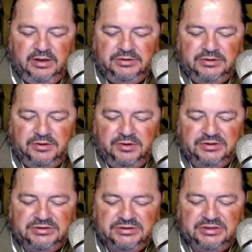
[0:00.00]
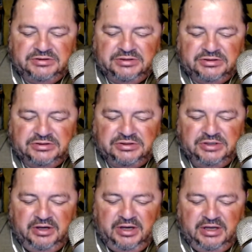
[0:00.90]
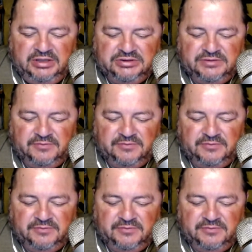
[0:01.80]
to know this is at such young age.